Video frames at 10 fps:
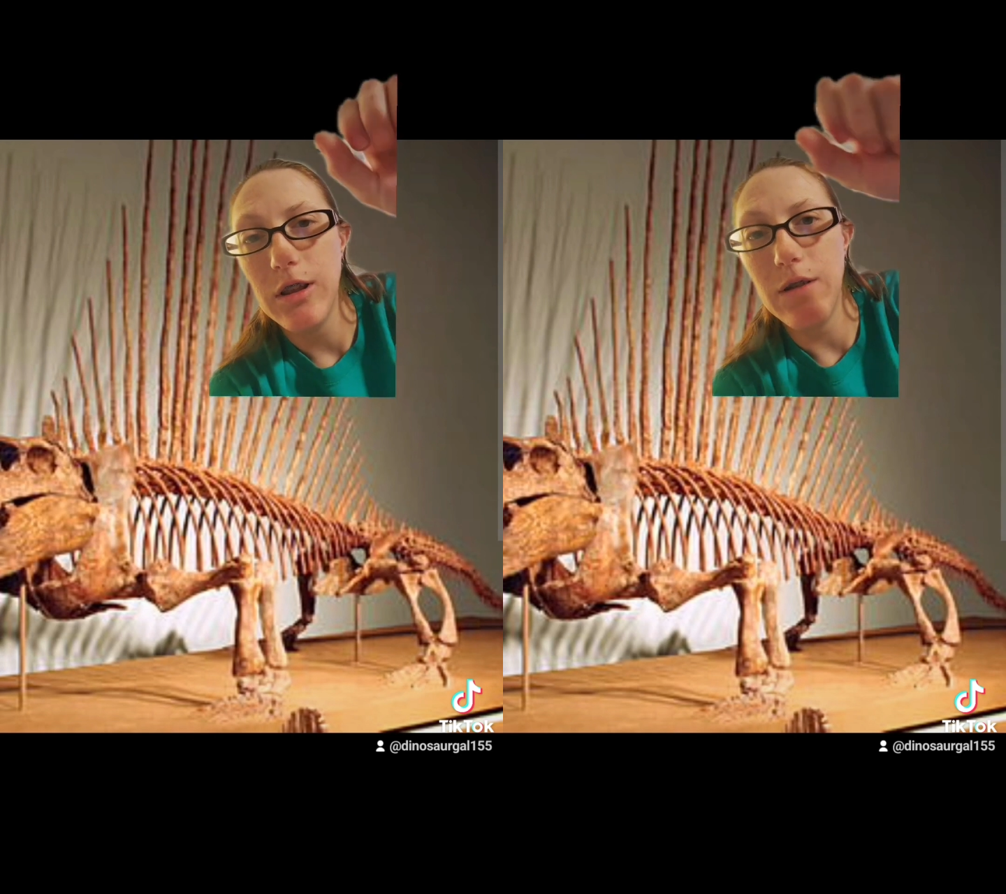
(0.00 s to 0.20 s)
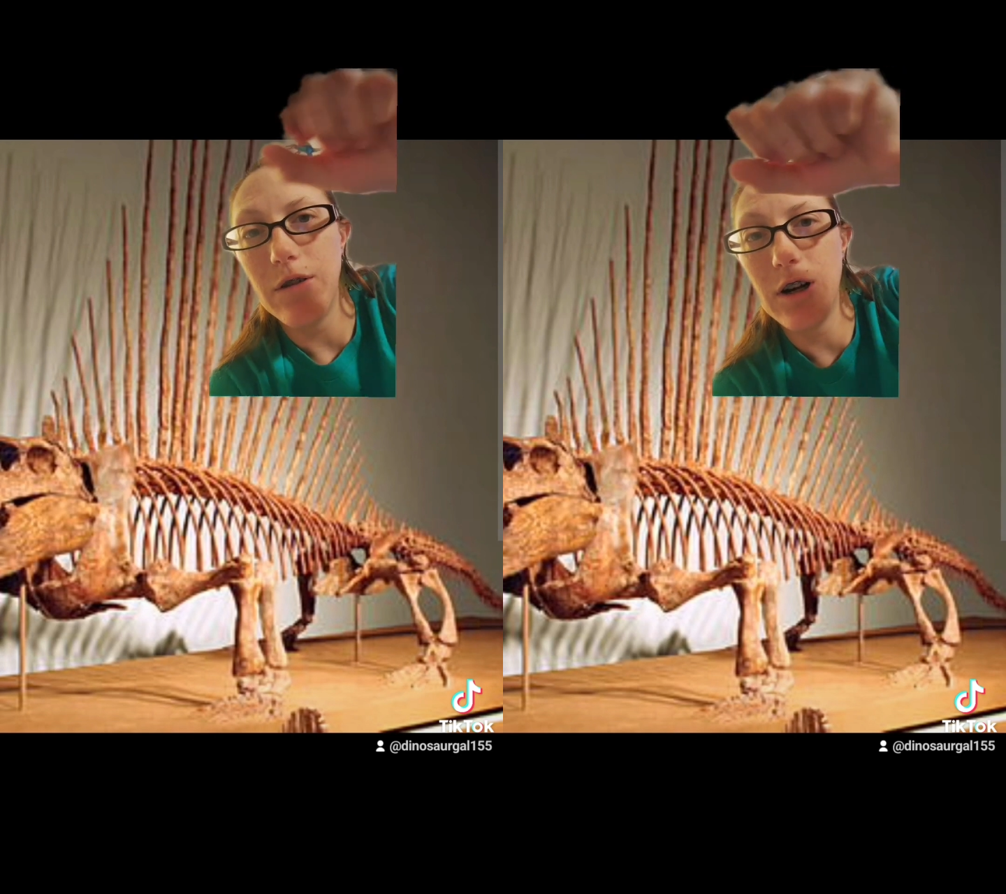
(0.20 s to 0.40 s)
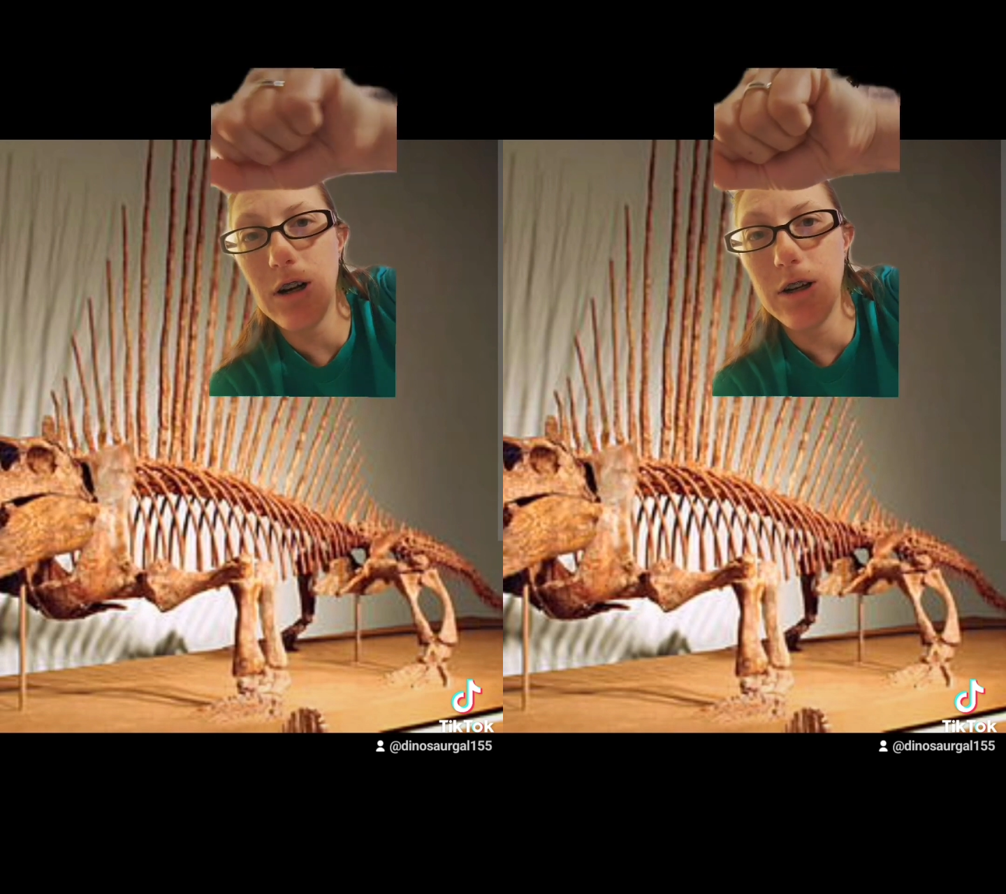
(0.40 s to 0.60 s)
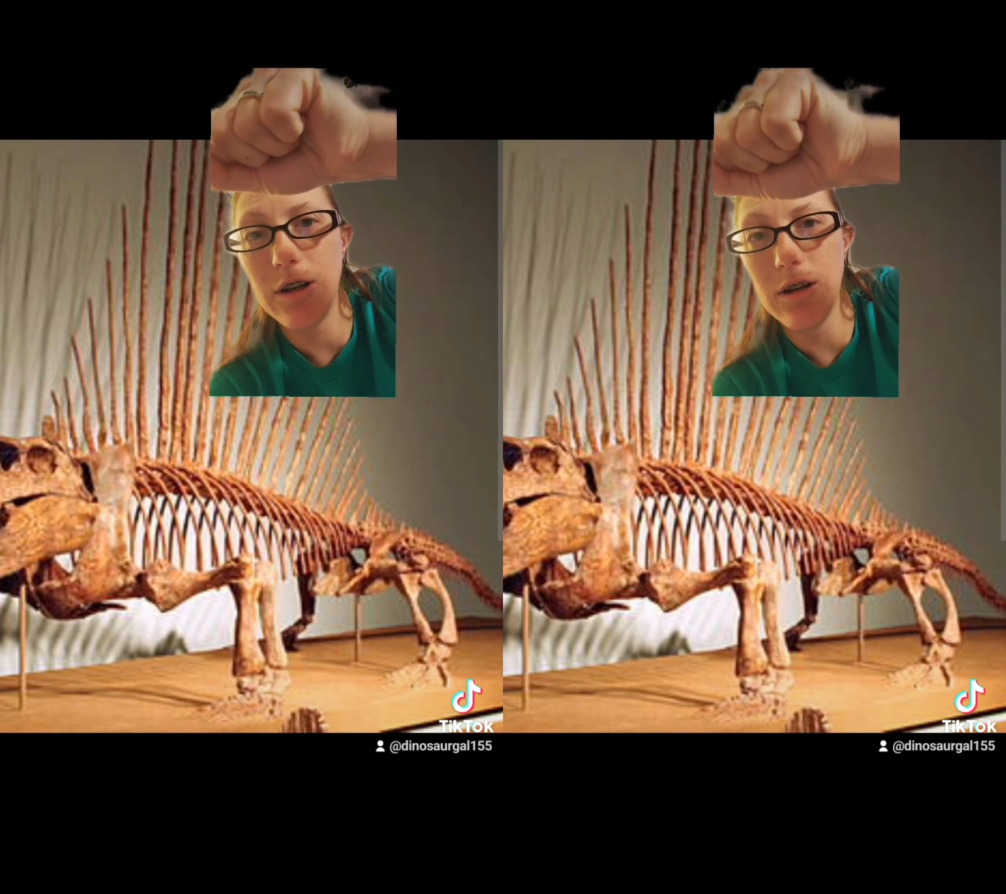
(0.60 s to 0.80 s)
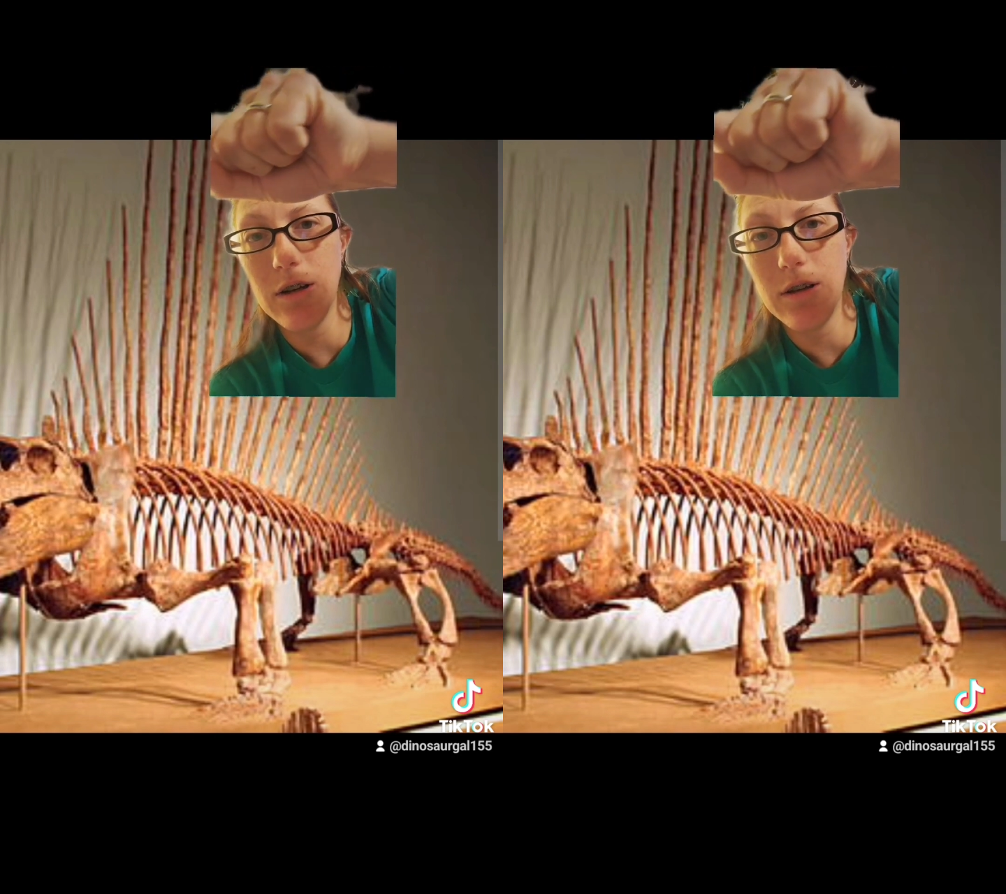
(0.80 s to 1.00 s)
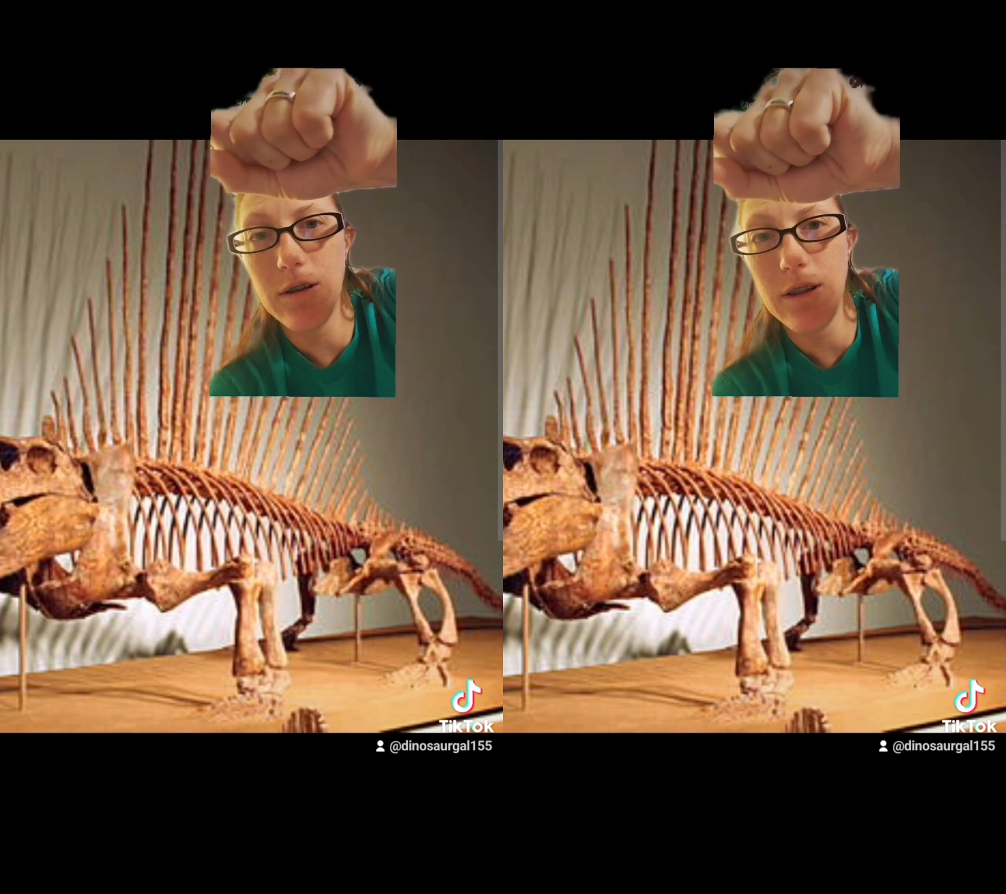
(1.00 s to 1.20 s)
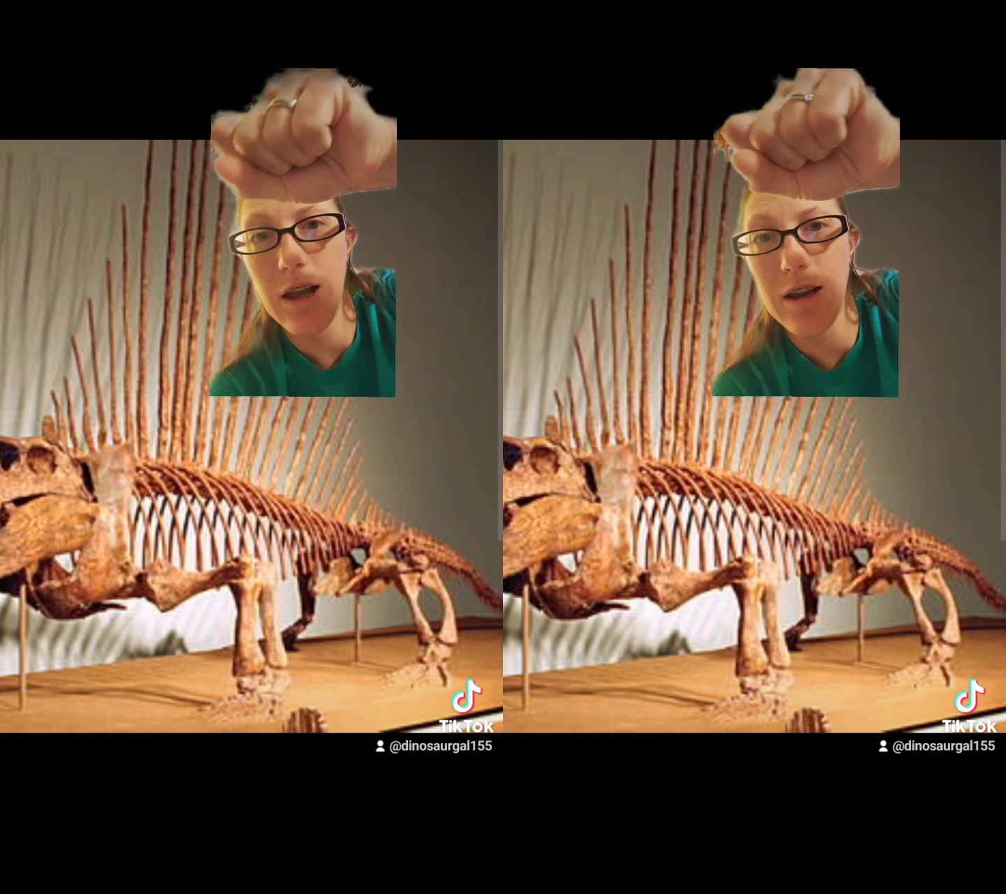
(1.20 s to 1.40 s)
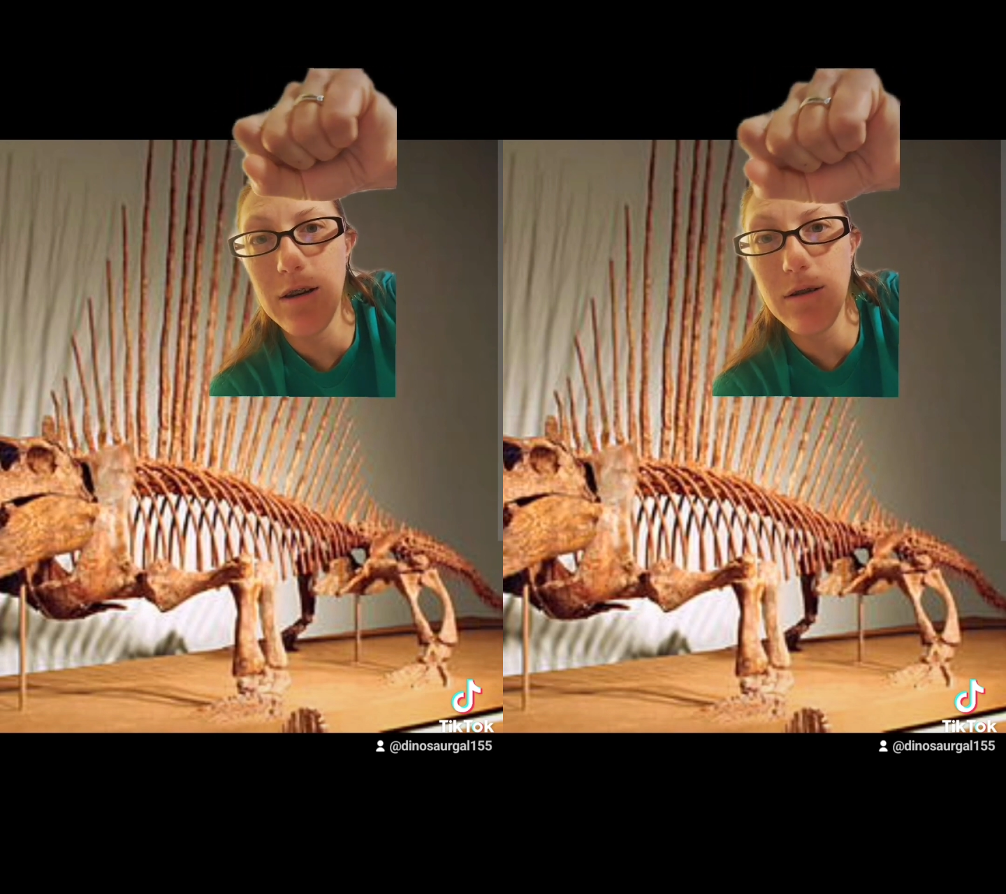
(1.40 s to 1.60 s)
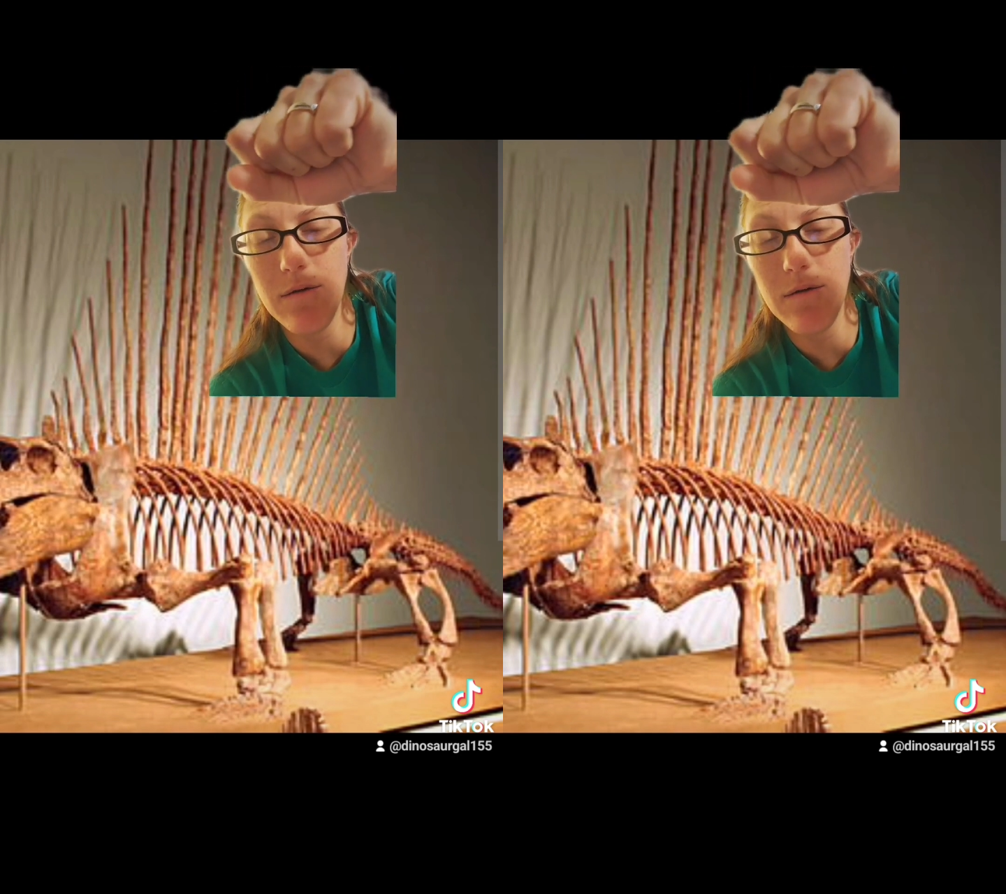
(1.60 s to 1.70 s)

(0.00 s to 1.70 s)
They've got that